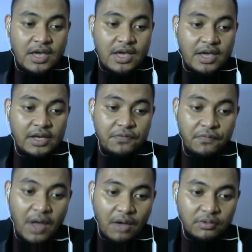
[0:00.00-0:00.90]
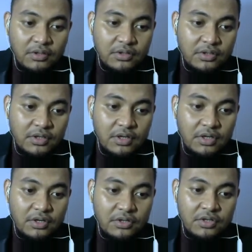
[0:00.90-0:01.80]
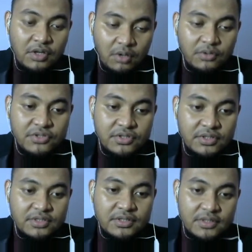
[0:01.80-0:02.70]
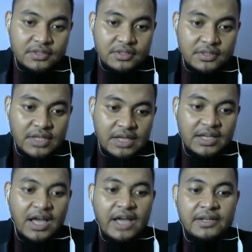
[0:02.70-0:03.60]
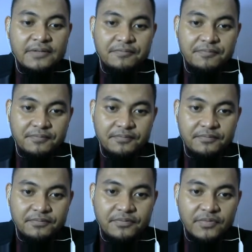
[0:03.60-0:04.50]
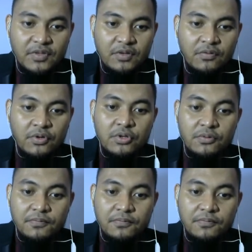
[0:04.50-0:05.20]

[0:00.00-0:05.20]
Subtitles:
And he found you lost and guided for you.